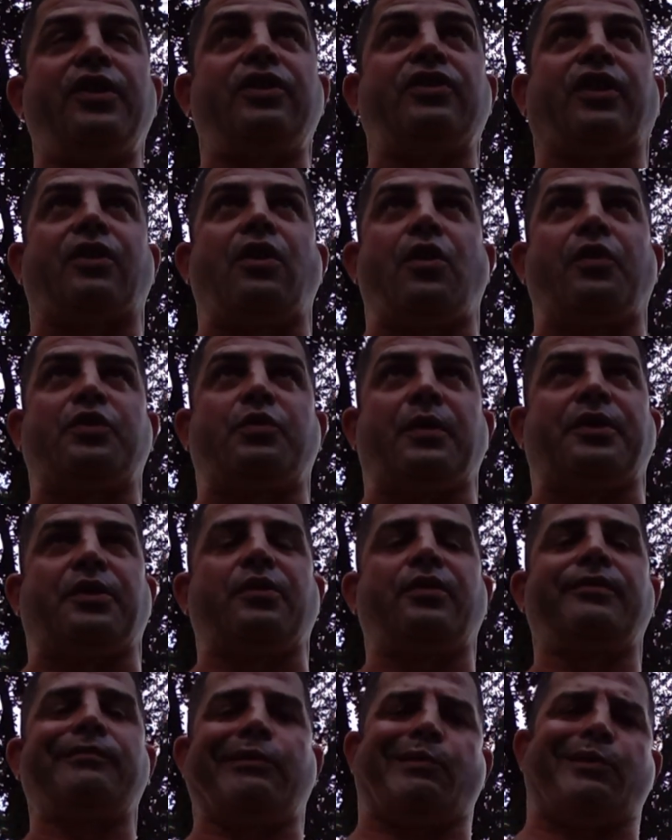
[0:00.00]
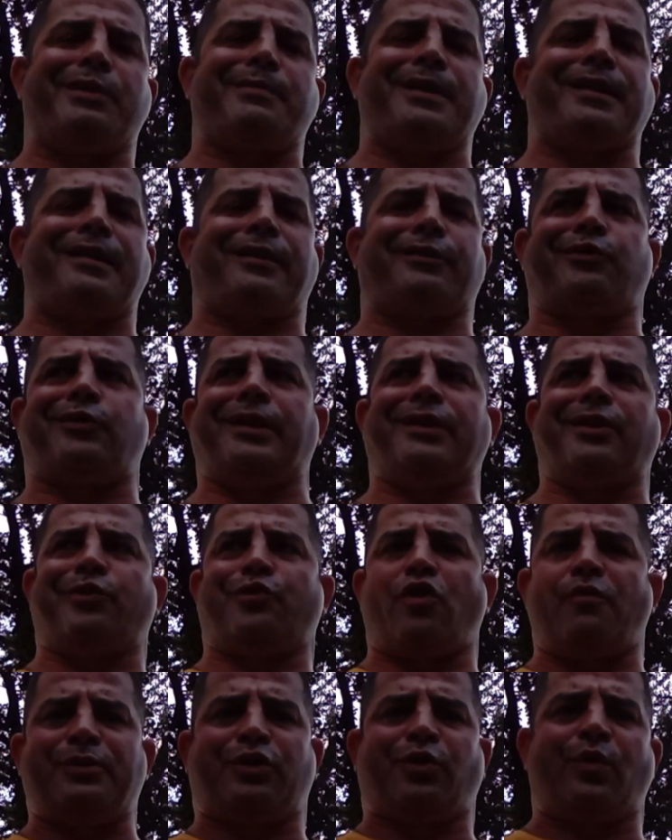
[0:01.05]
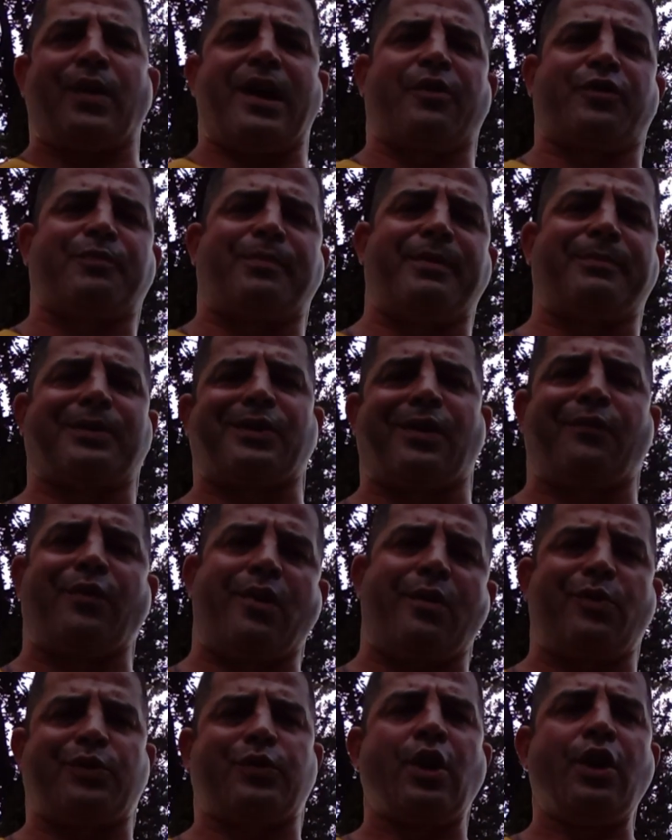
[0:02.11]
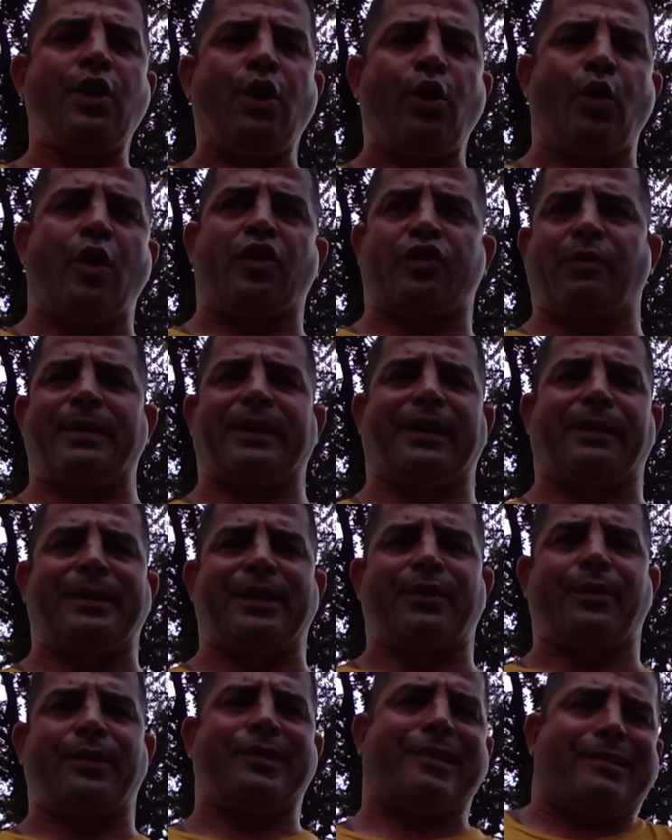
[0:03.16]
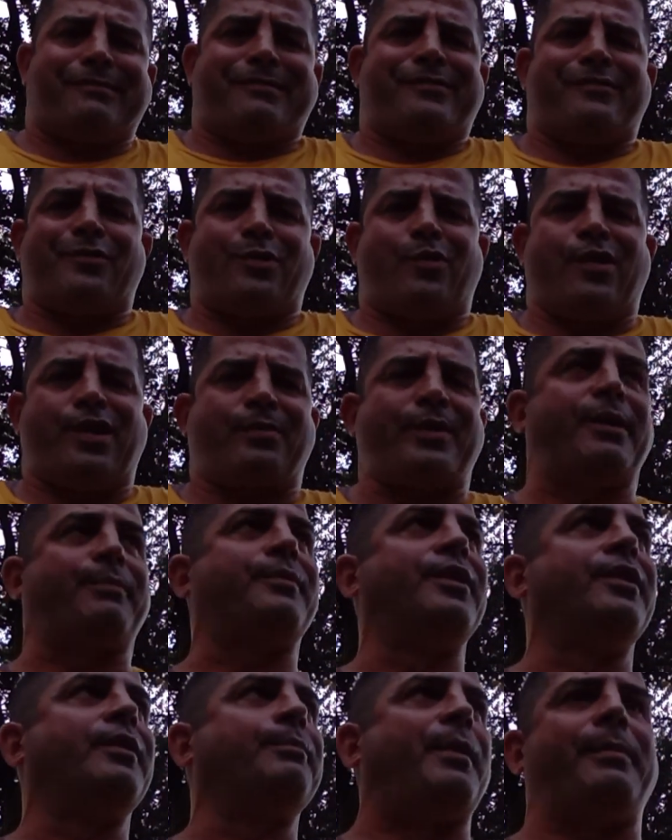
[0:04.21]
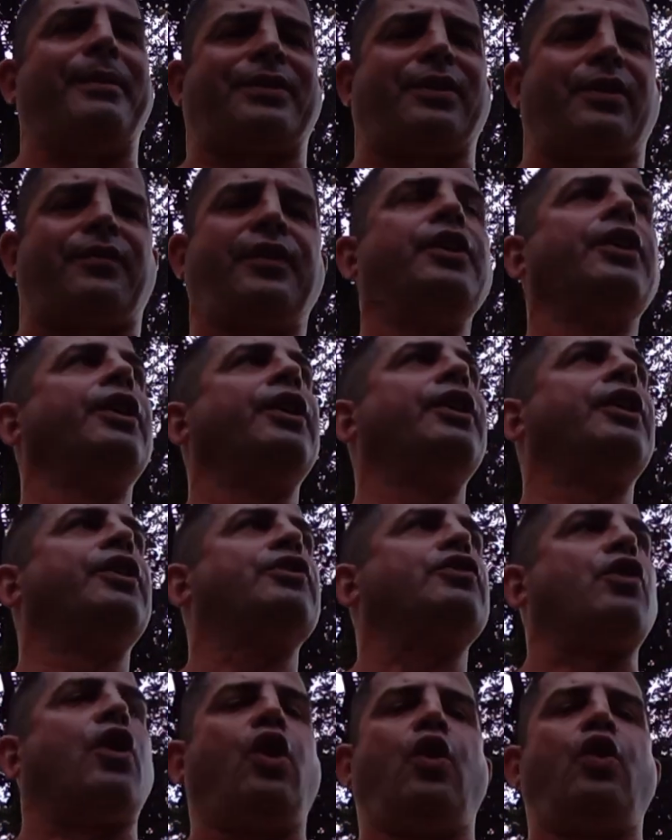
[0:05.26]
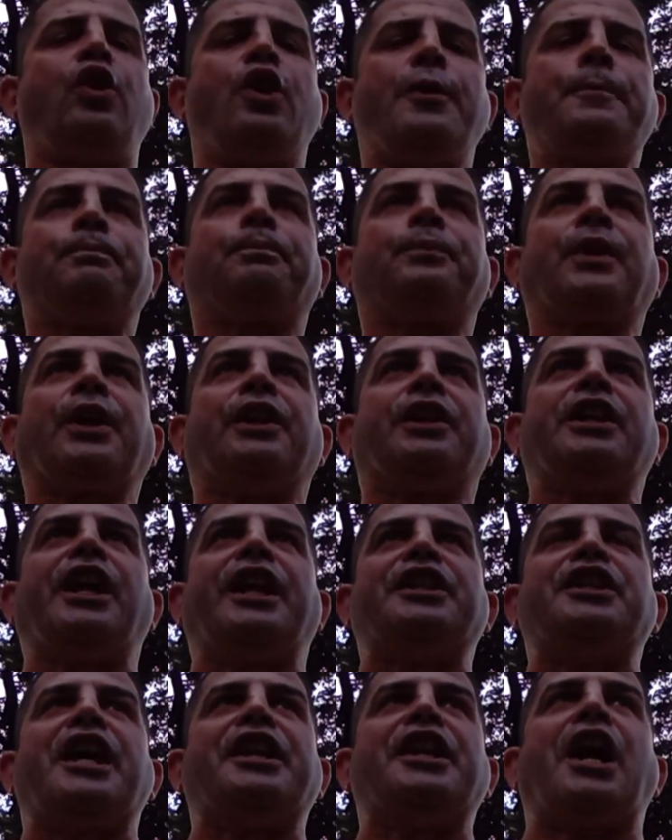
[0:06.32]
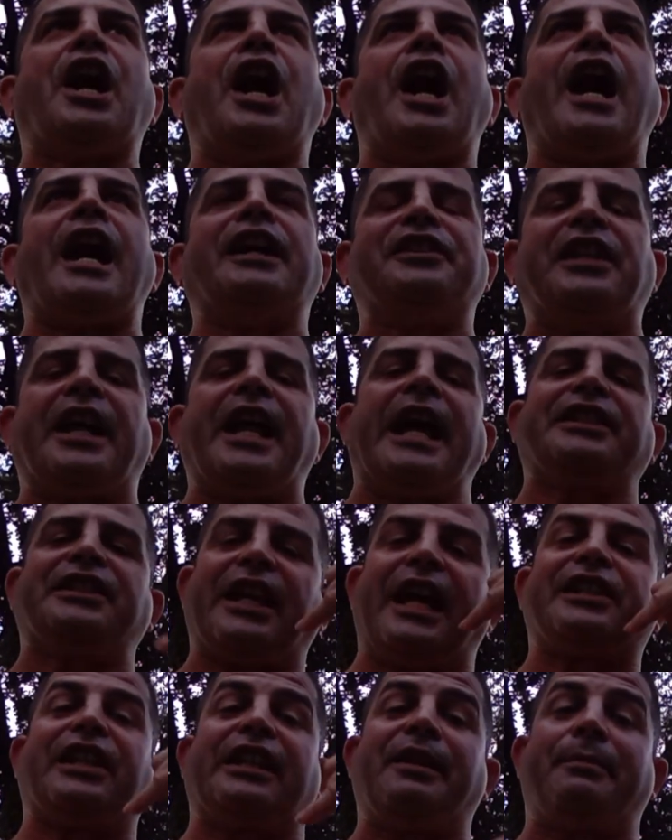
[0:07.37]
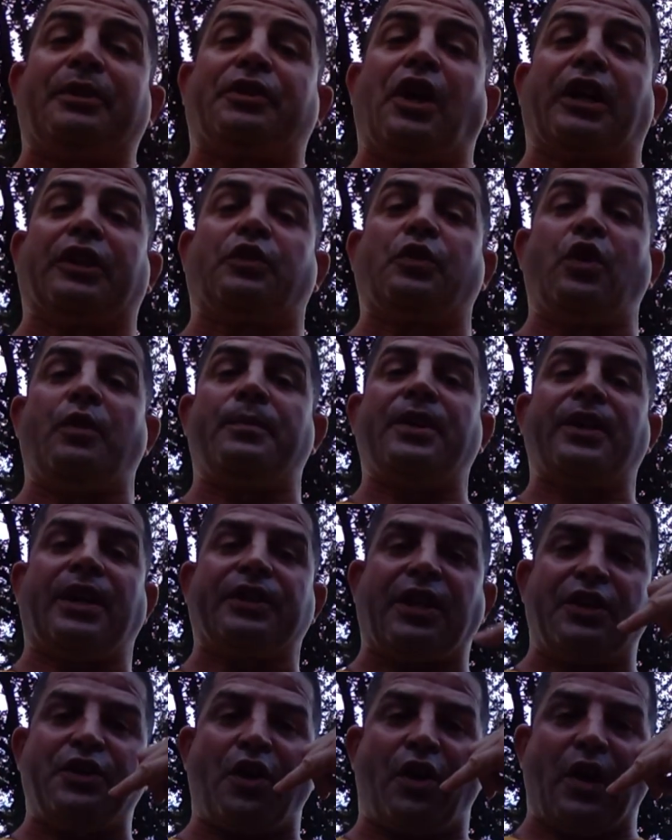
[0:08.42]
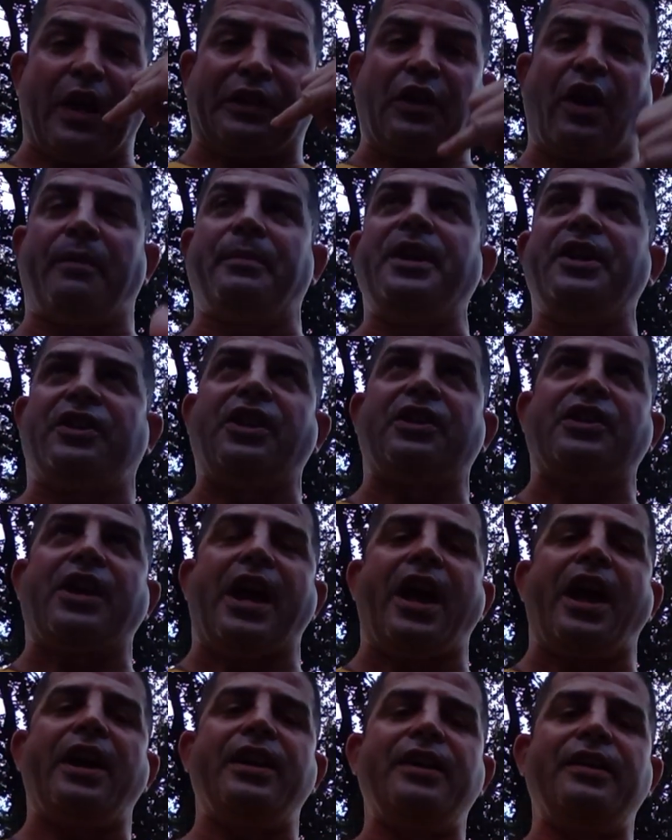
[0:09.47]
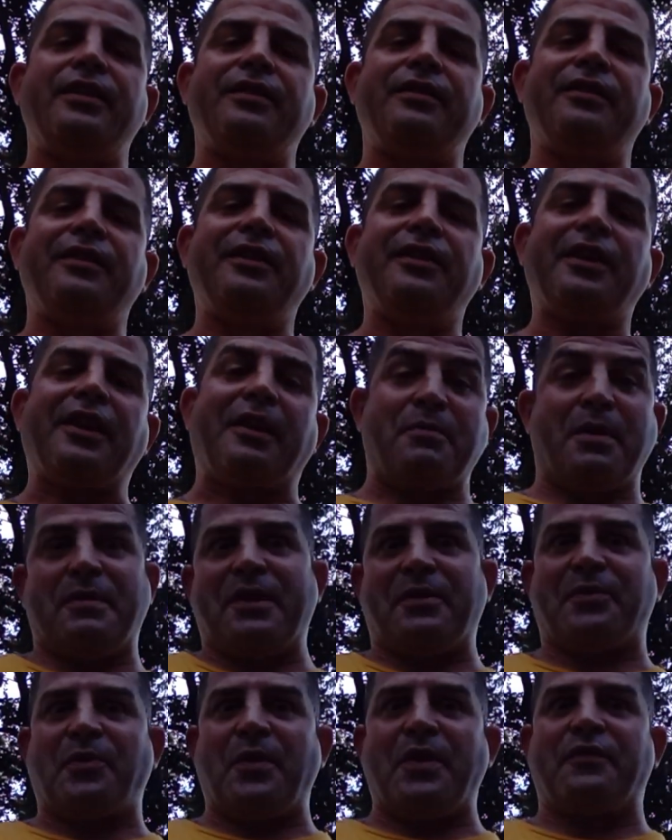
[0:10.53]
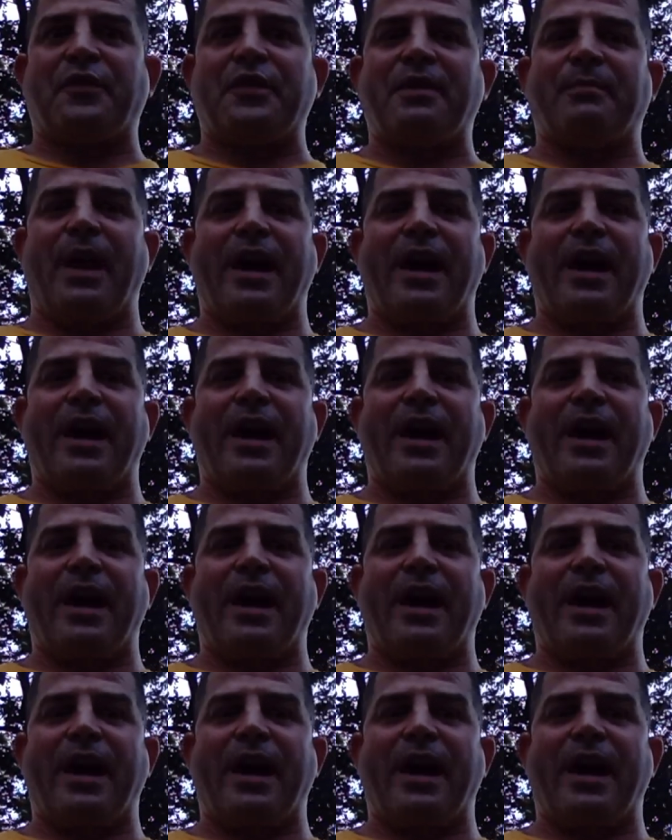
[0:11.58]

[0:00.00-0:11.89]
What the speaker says: He's like, oh, he's with you? You know what I mean? They drove me 2 hours by myself. Who else am I going to be there with? I don't even know where I am by myself. So, and then I said, let me talk to him. I said, you all right, Tommy? He says, yeah. And maybe that was weird for him.